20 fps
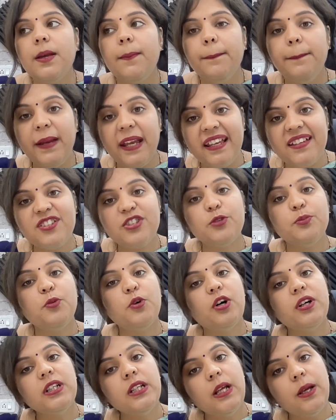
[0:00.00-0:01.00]
based
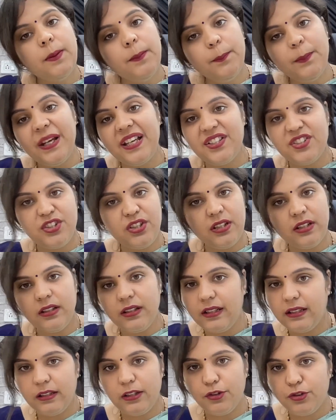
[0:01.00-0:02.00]
upon basic
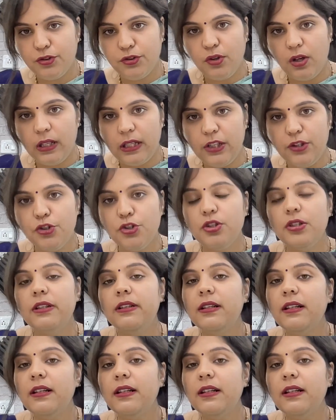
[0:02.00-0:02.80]
English knowledge